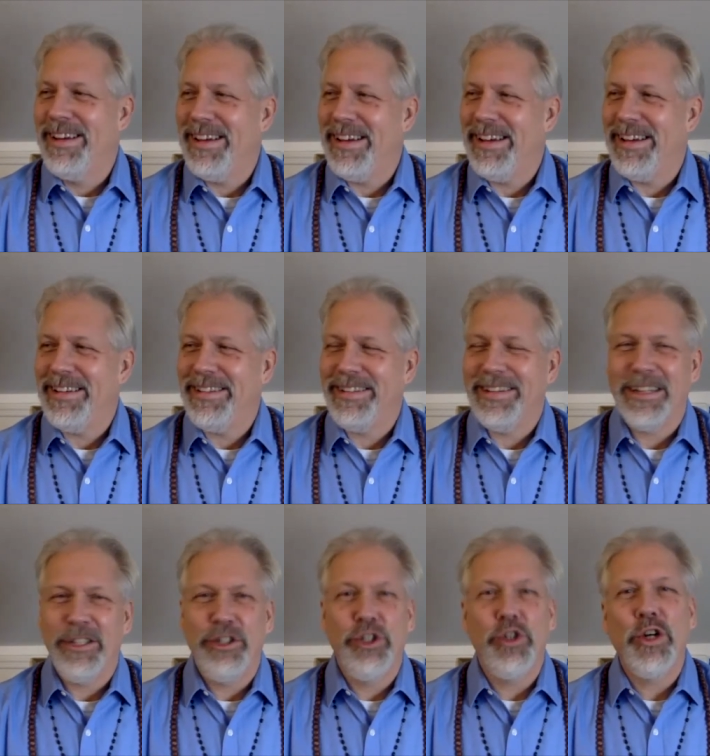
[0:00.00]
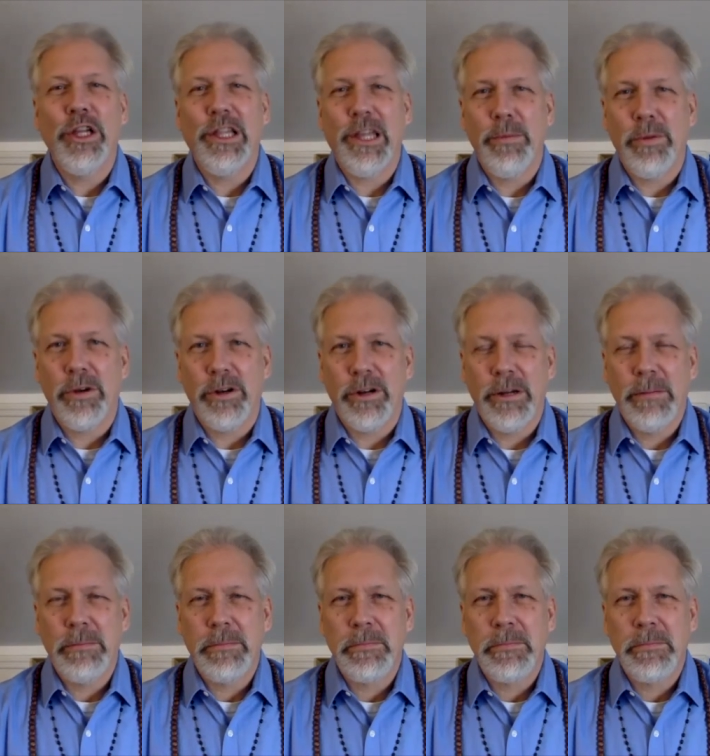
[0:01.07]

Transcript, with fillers: and uh, Jill Clayburgh.